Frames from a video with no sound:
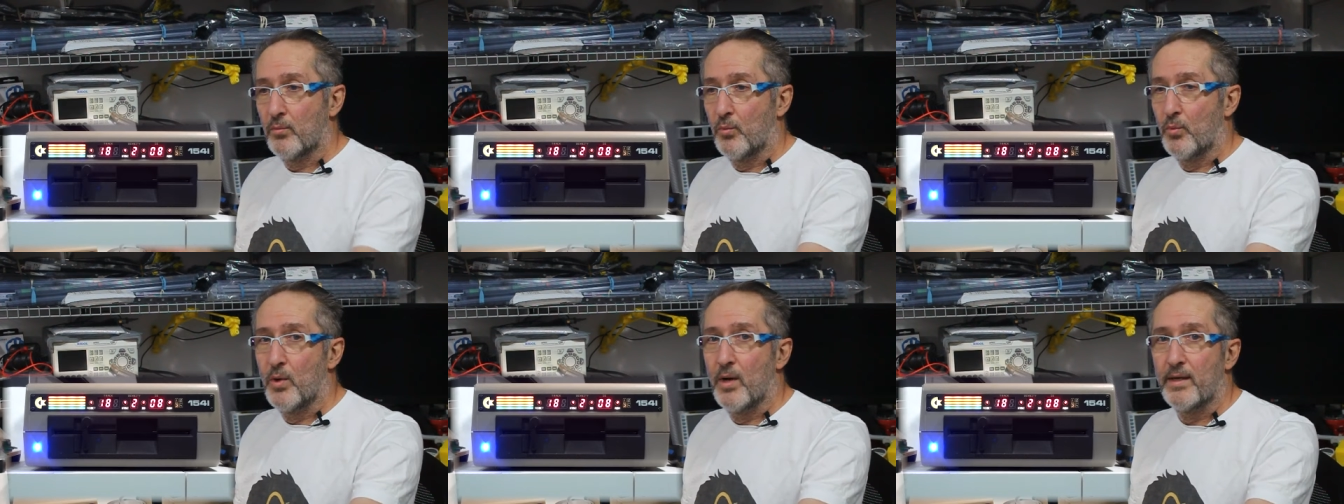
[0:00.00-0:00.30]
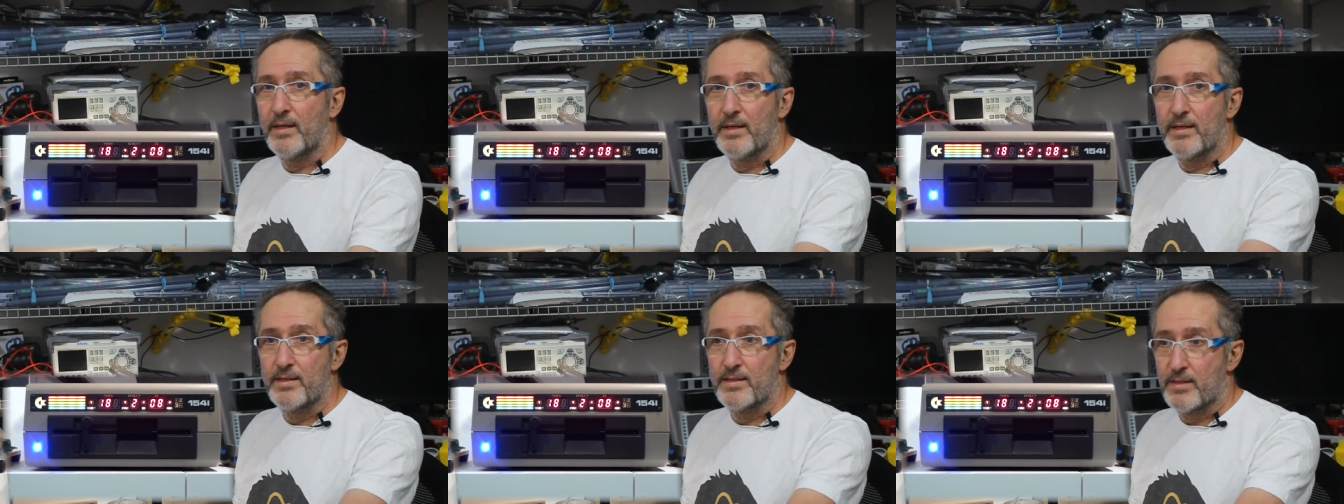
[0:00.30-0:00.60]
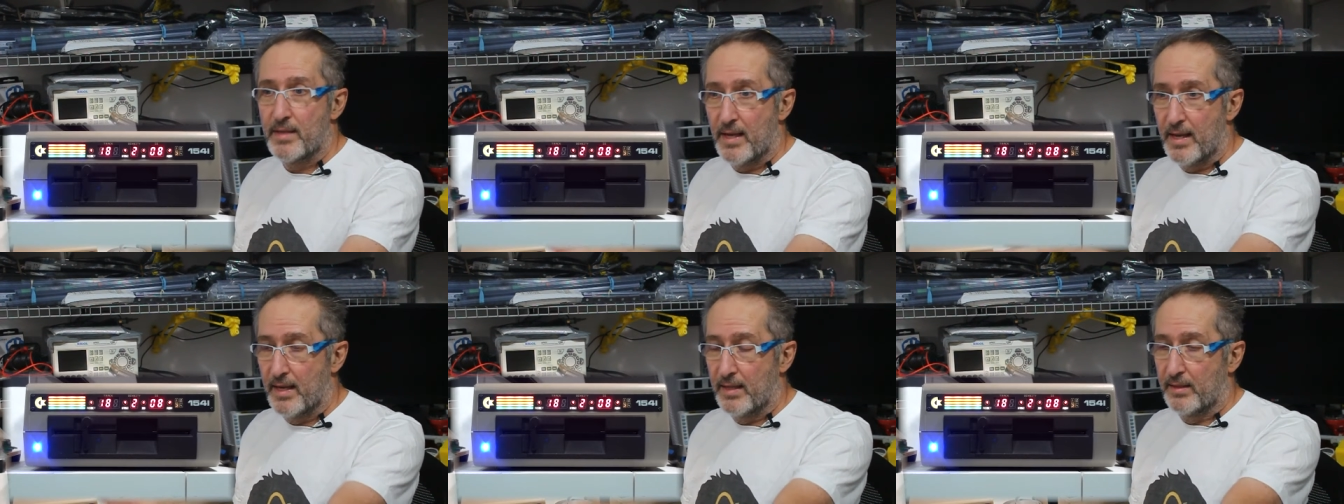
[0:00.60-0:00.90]
1
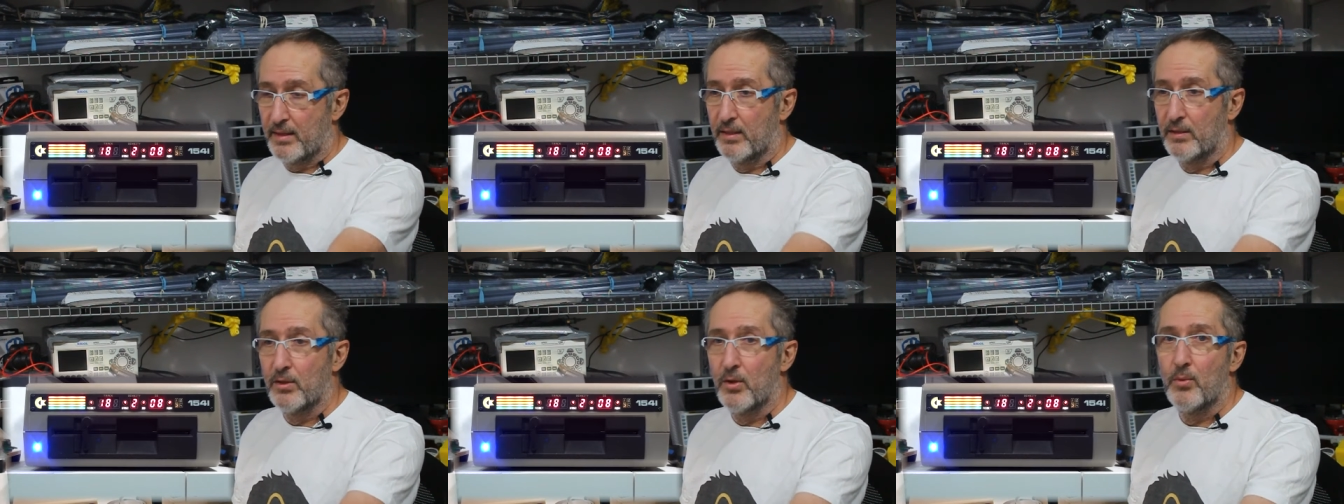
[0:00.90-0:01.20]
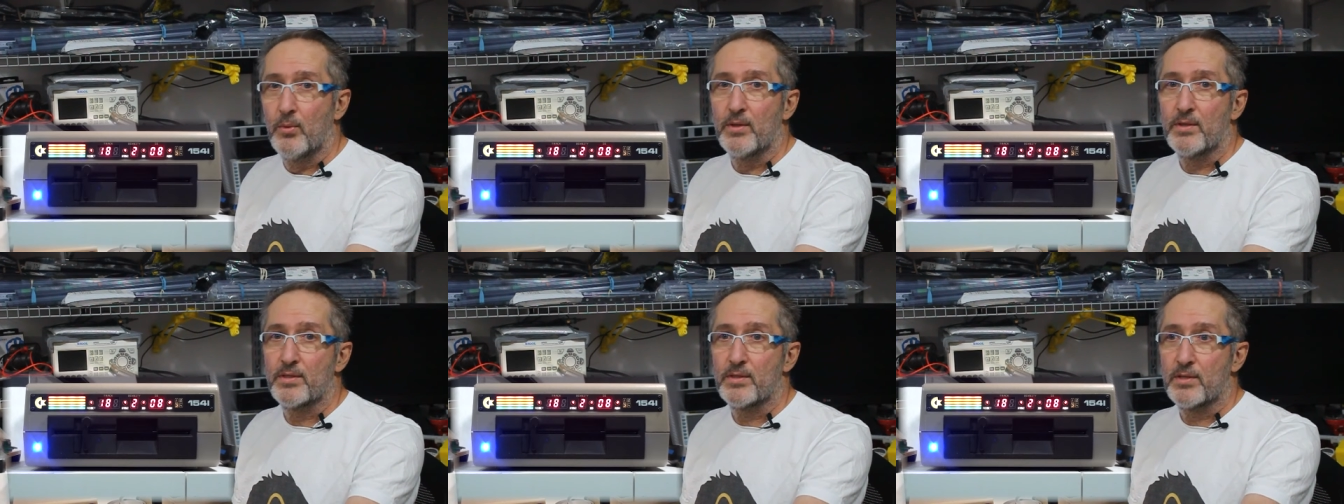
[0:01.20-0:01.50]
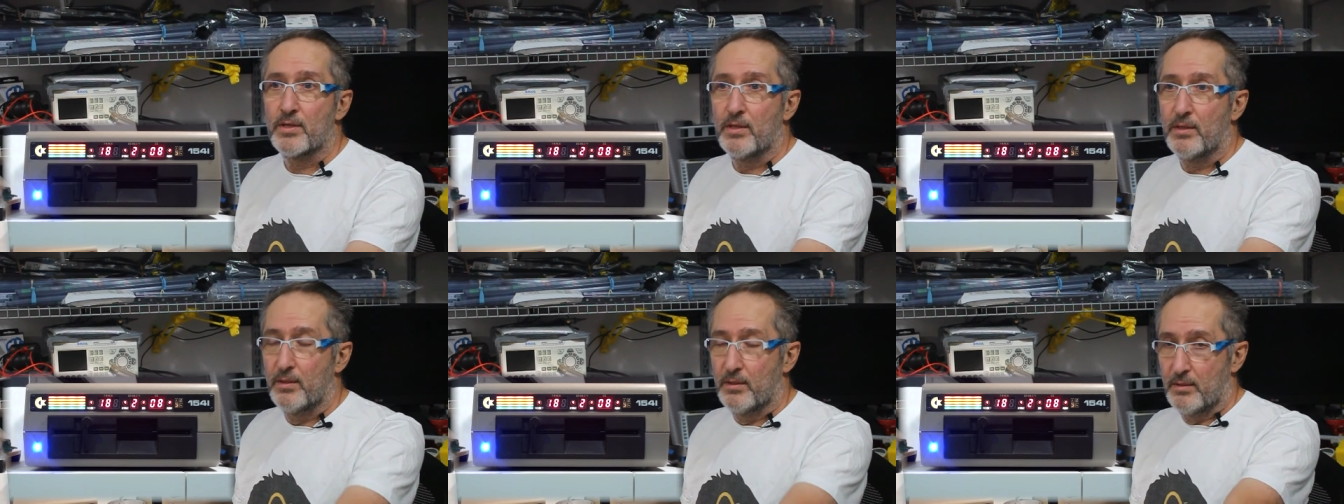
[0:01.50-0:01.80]
is at the
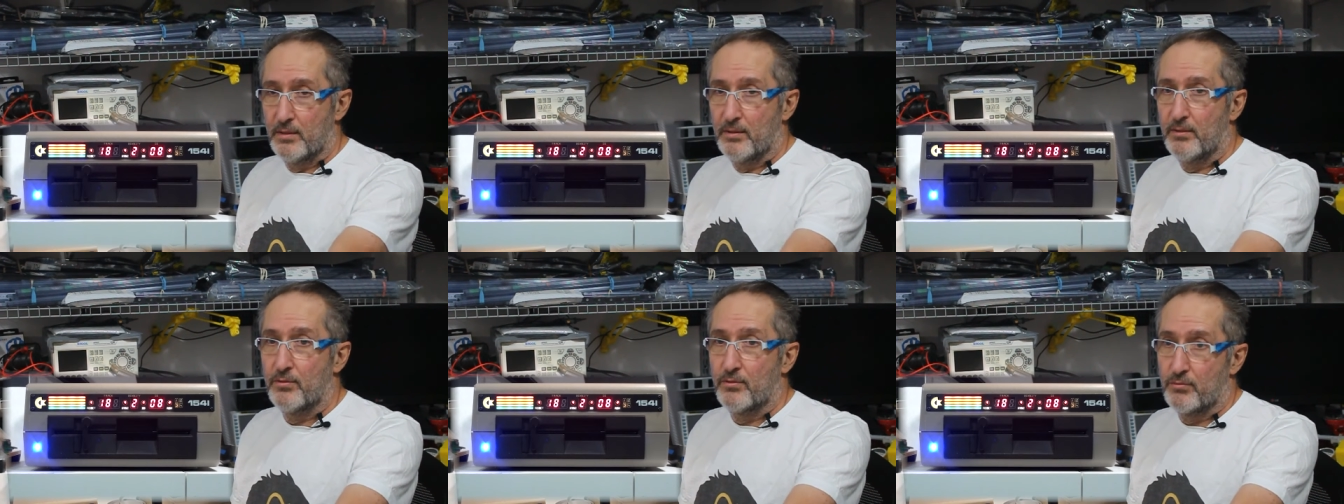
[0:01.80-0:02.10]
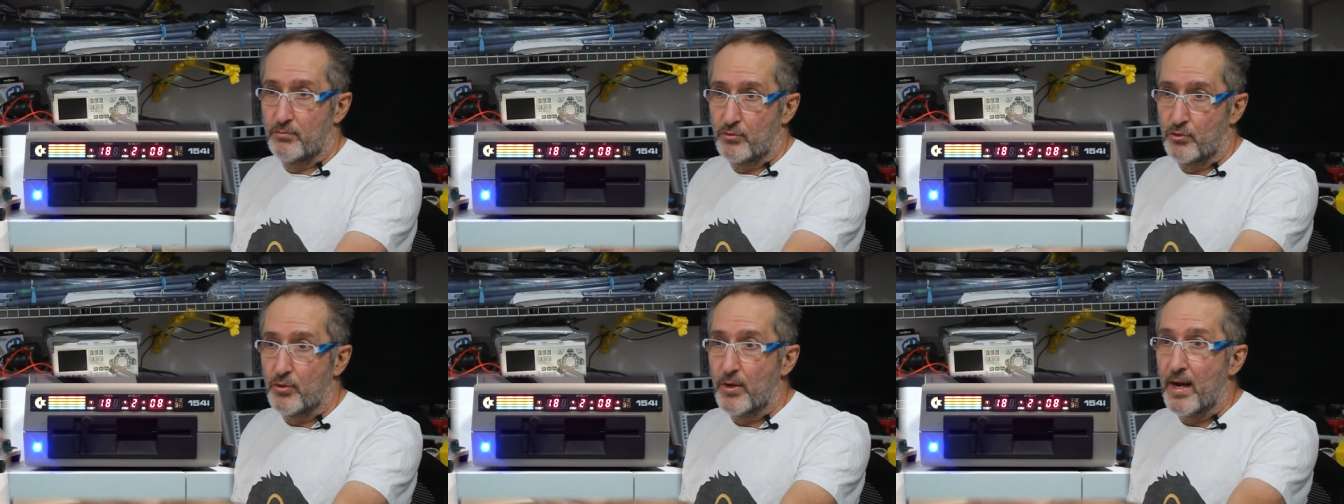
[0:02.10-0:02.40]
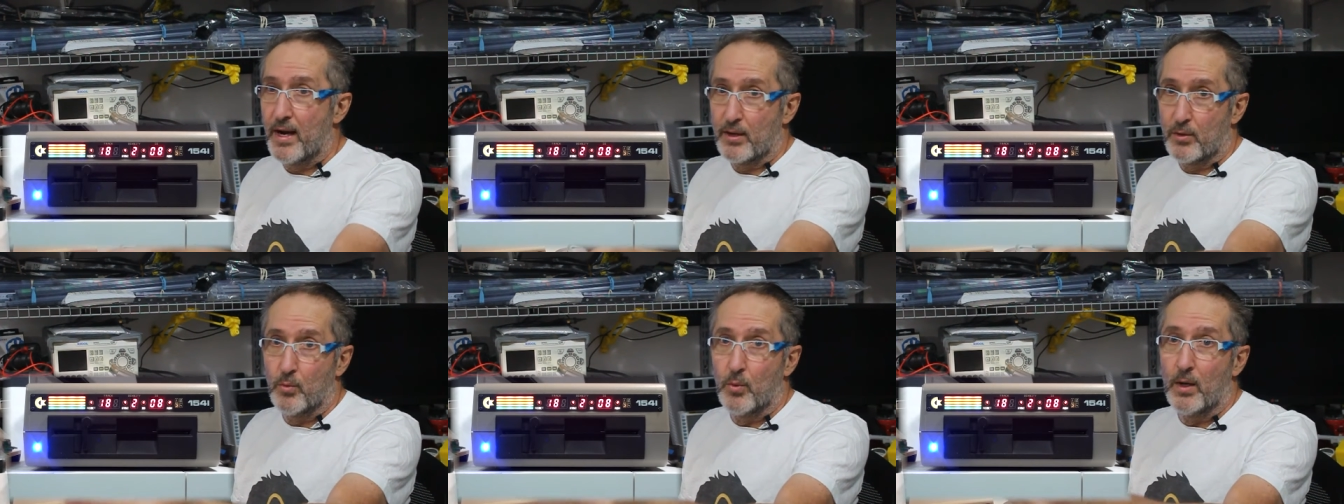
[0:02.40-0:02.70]
lowest
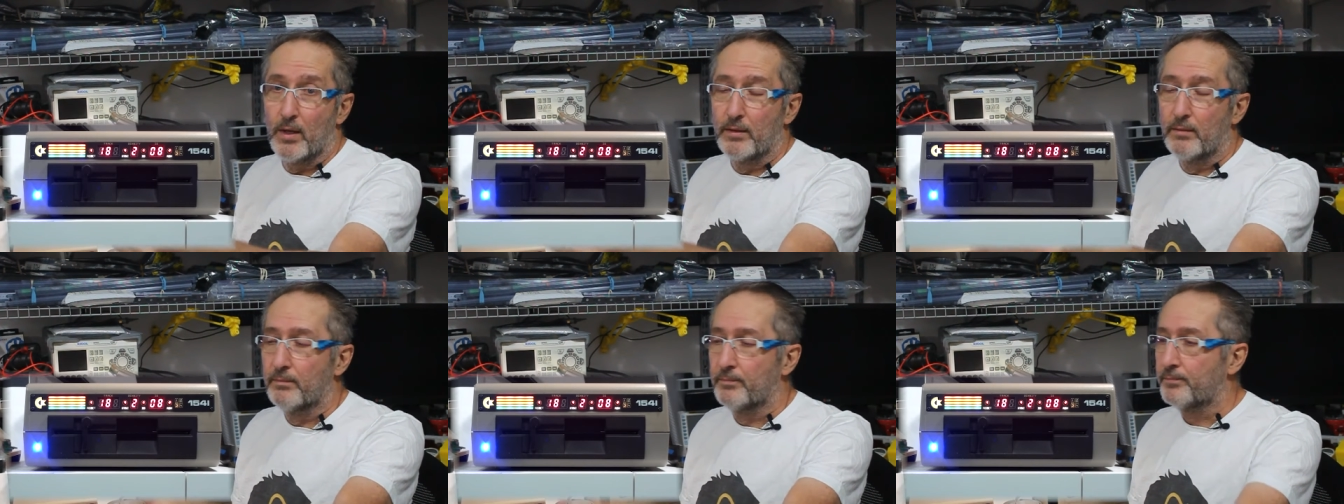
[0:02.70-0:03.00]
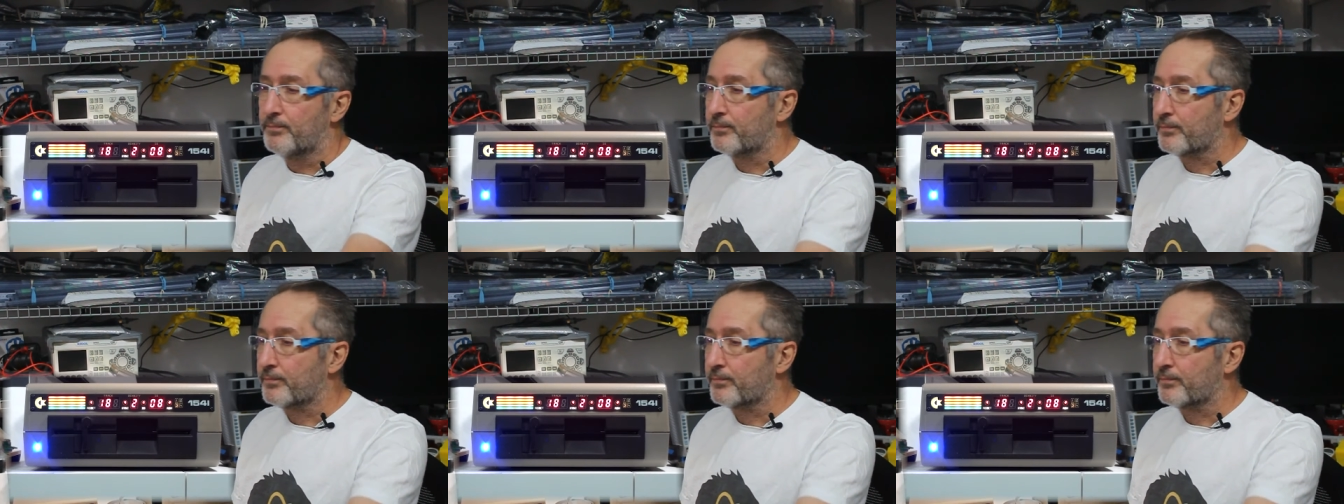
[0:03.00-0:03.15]
track 1,